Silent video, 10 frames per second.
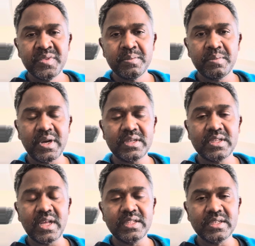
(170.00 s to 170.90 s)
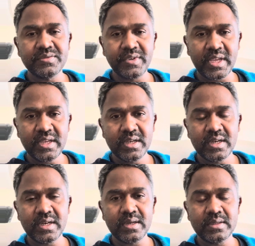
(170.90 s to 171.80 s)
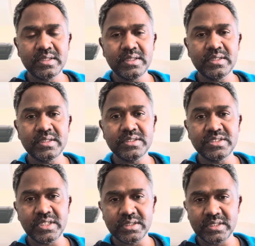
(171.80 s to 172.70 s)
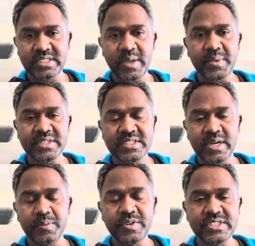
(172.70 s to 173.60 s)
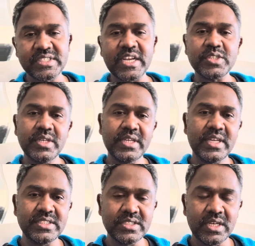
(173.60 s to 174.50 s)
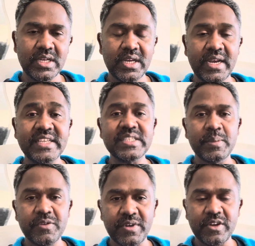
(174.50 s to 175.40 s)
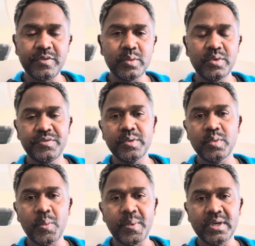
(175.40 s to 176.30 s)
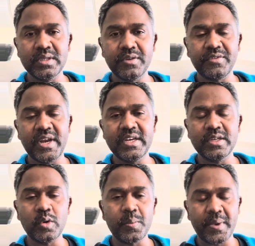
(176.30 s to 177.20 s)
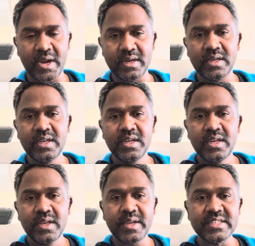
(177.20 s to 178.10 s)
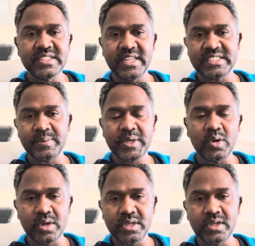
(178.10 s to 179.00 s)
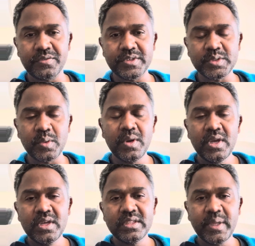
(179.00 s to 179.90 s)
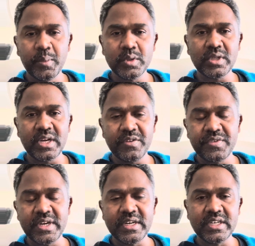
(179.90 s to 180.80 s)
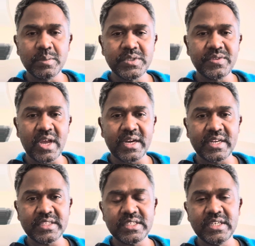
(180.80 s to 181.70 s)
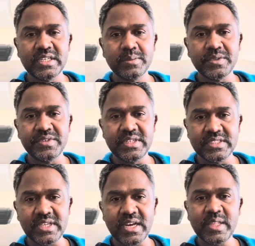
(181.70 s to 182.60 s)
But the other way, the JMX script, which is actually an XML file. If you open the file in a notepad, you can see the XML content of it. So they both are different in terms of the architecture, in terms of the design.